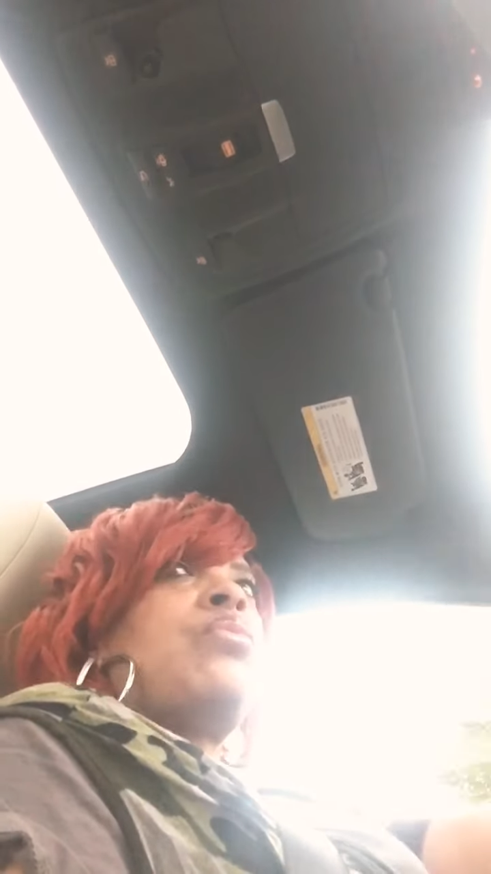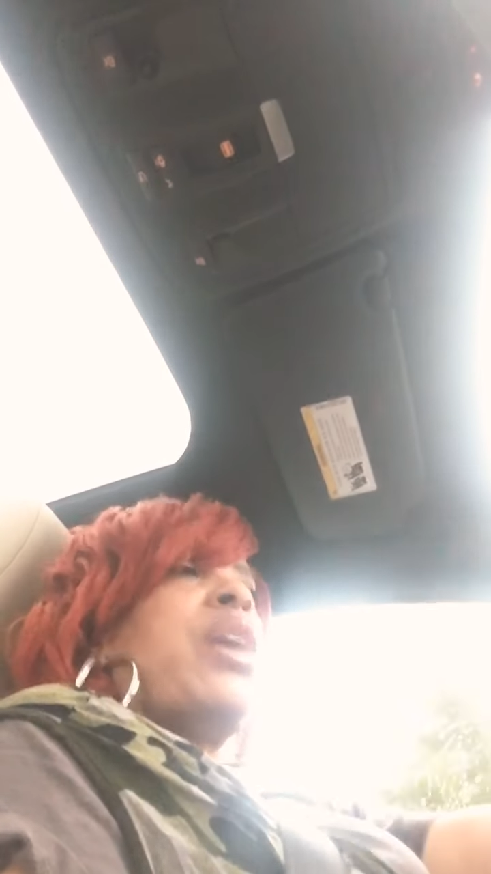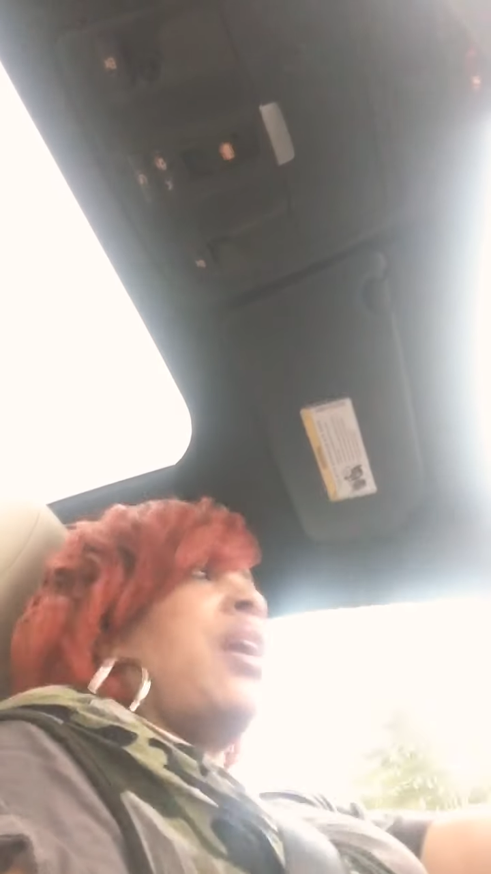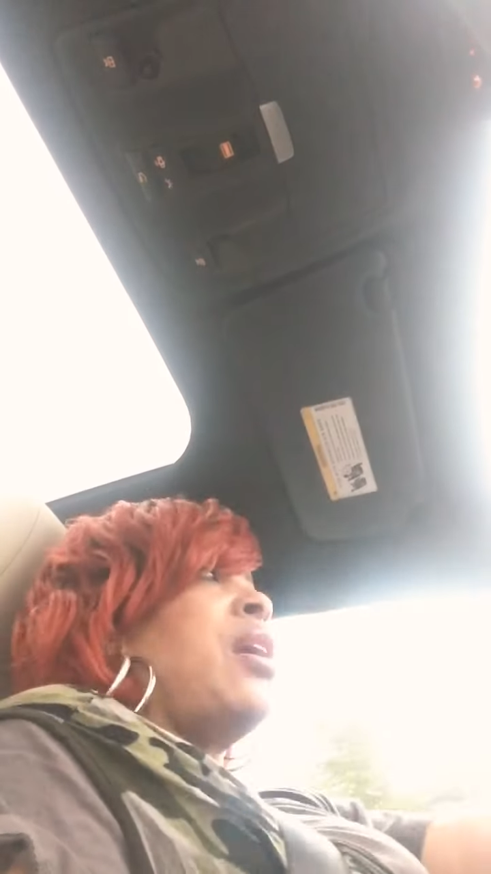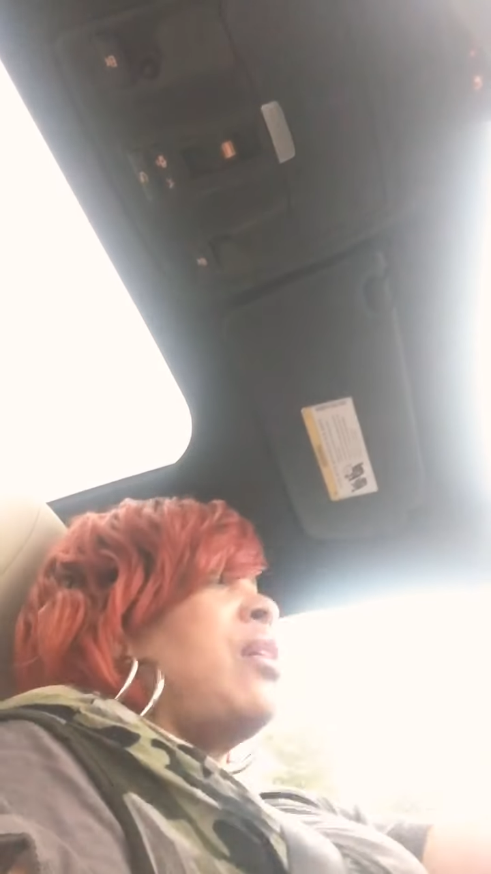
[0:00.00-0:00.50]

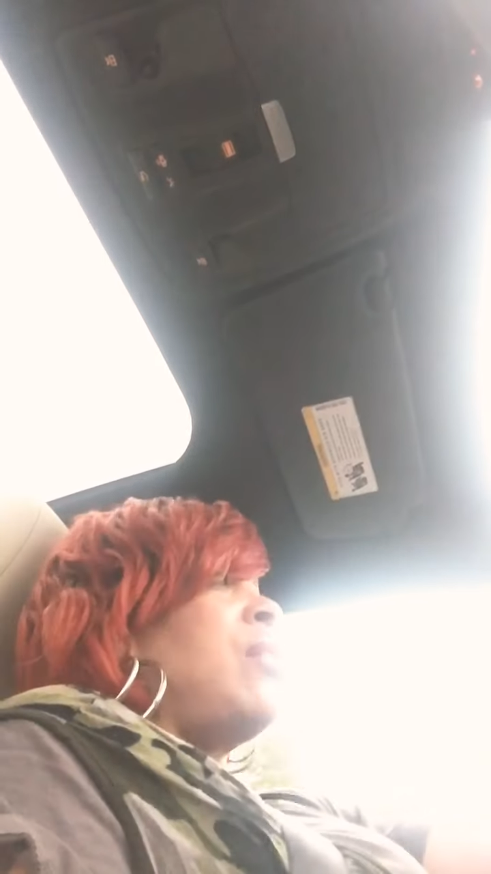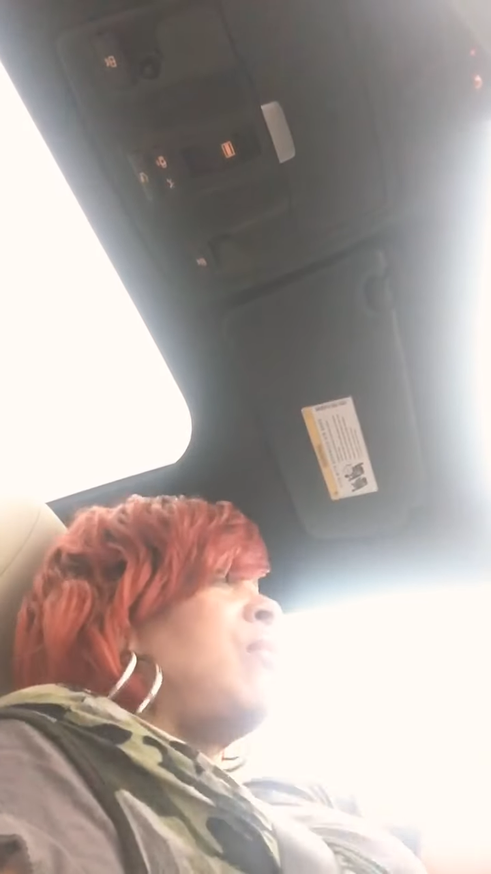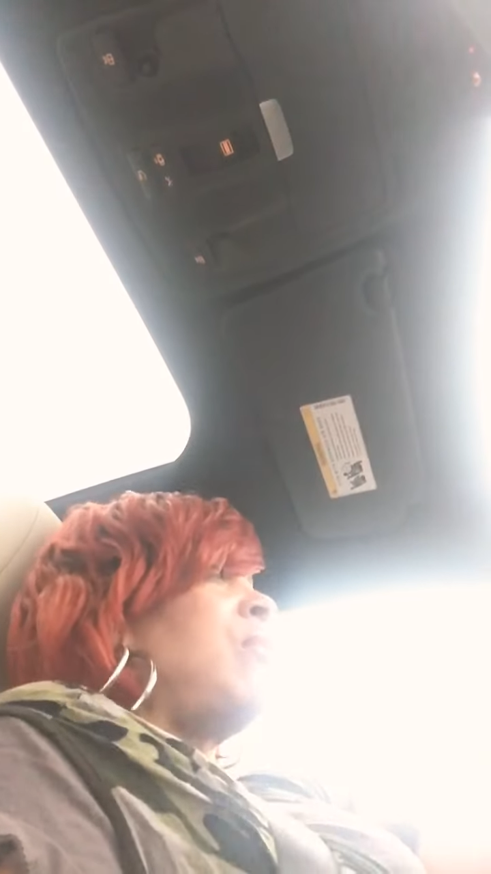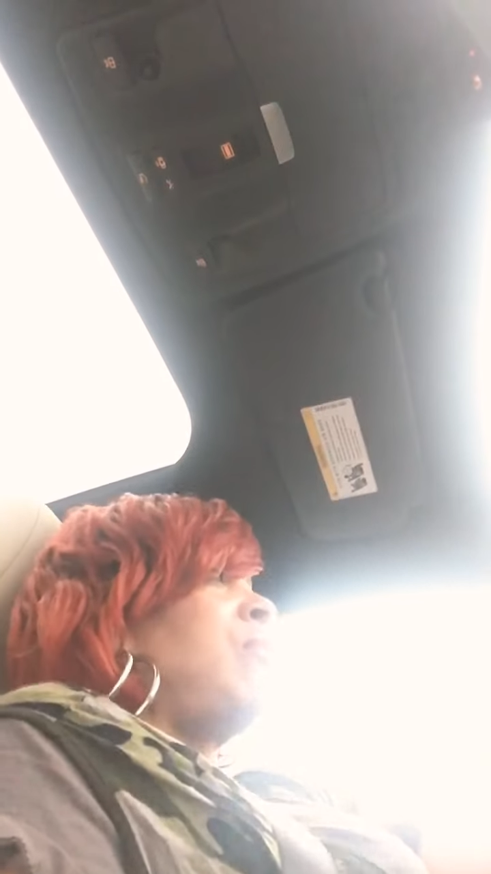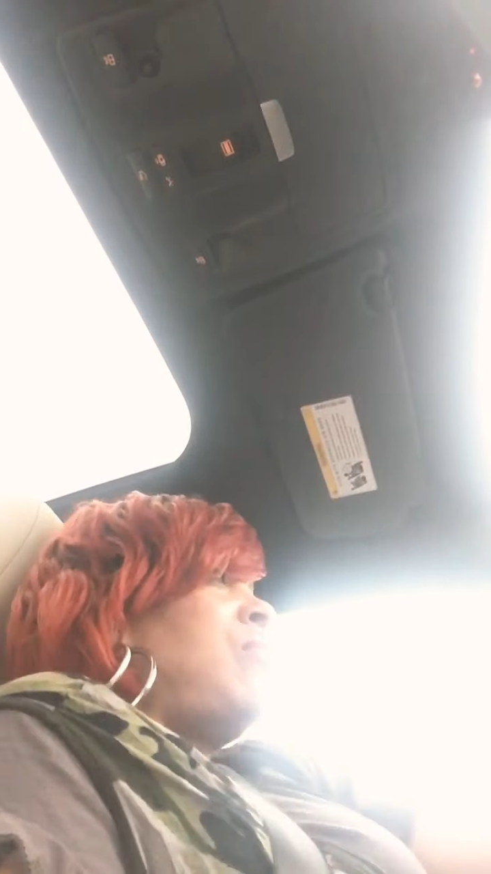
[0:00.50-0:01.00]

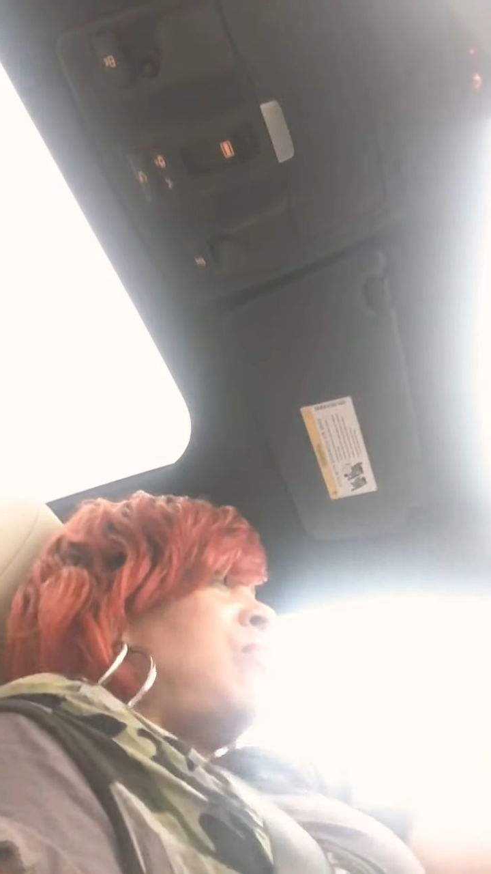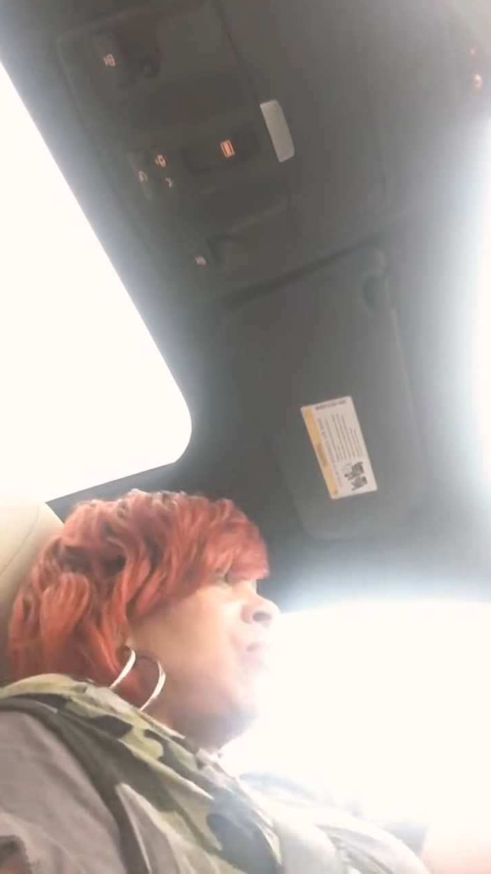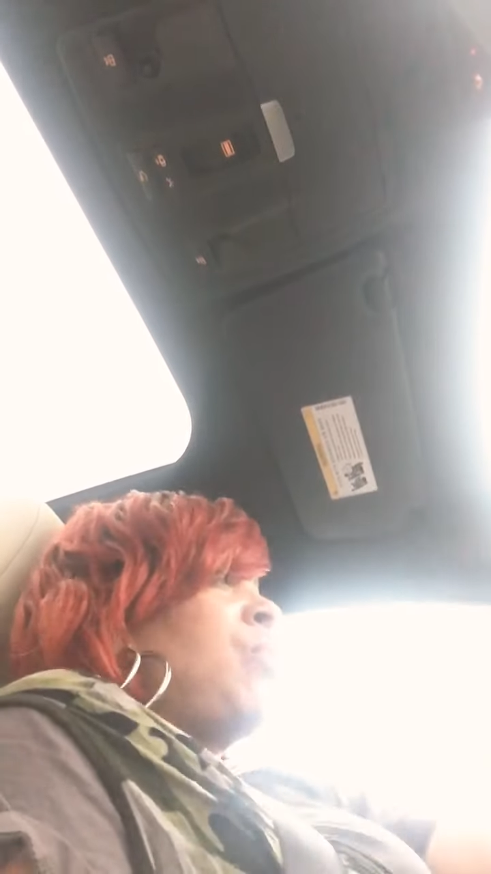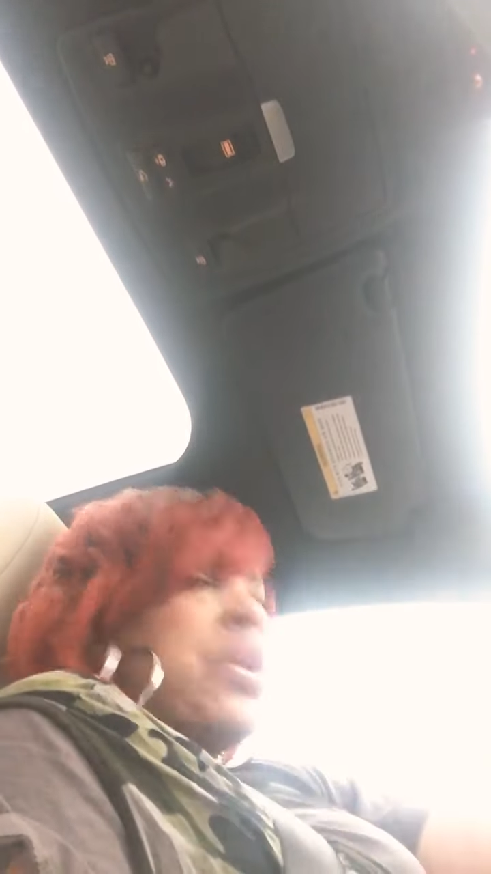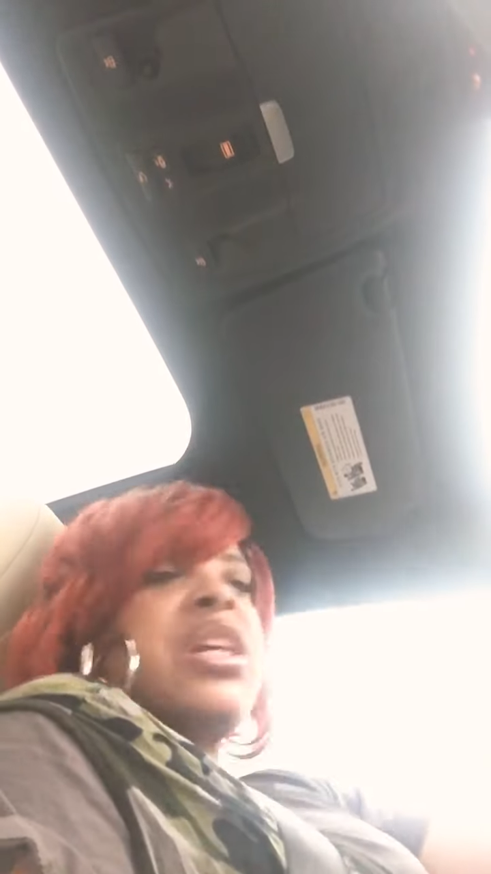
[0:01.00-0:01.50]

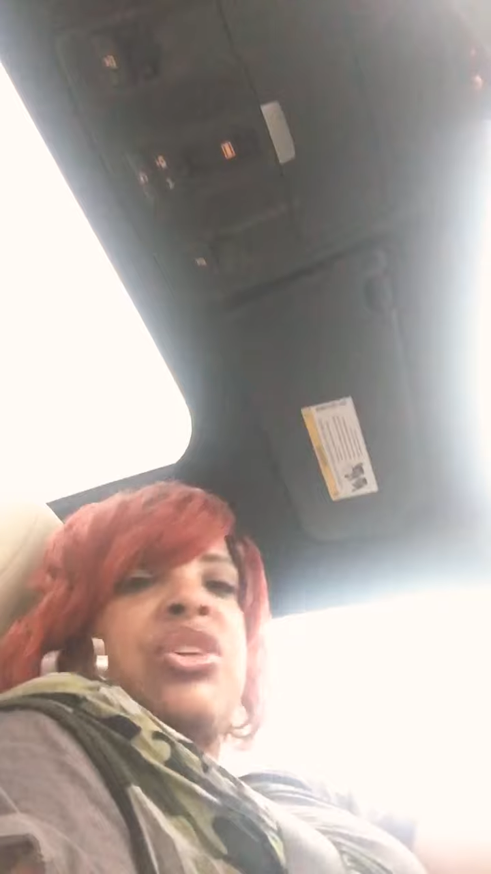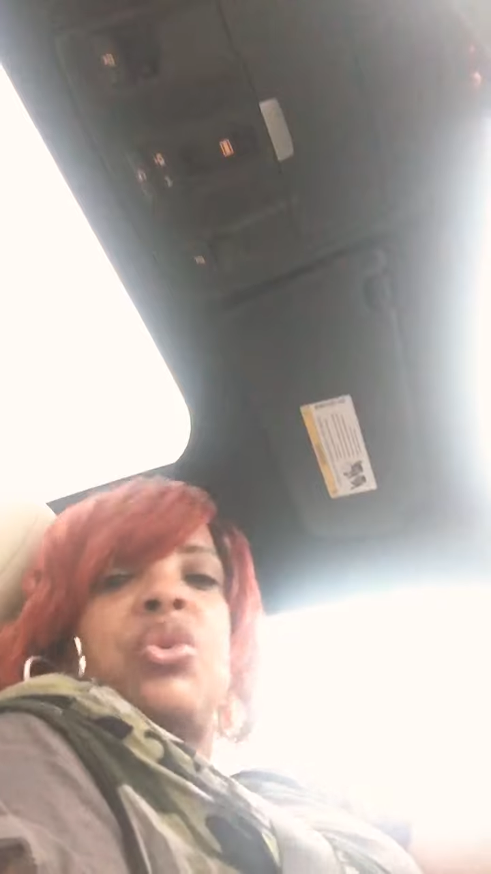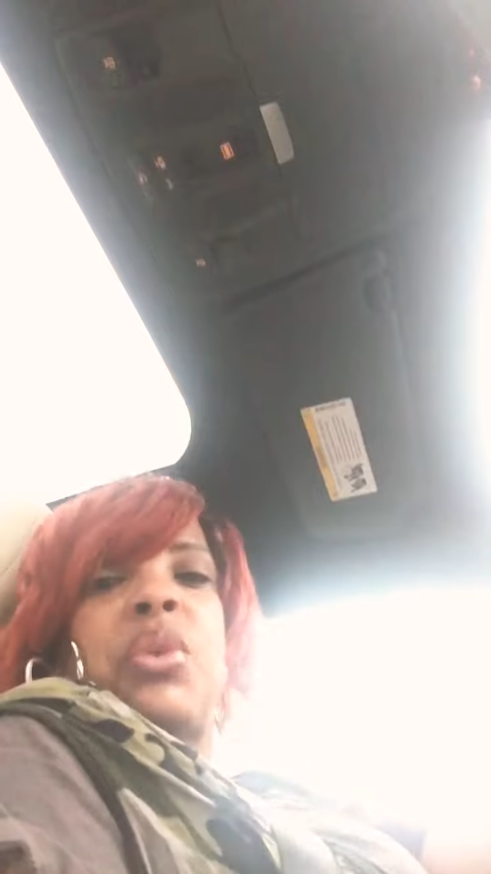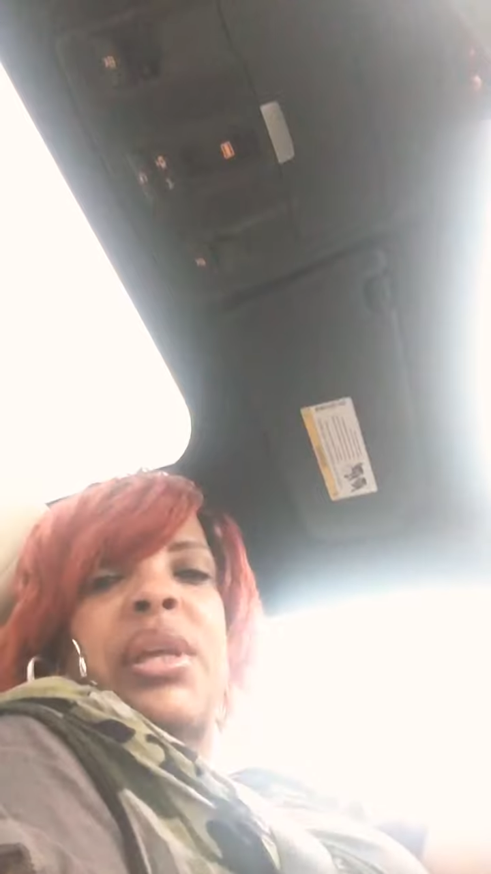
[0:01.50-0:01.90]
we can do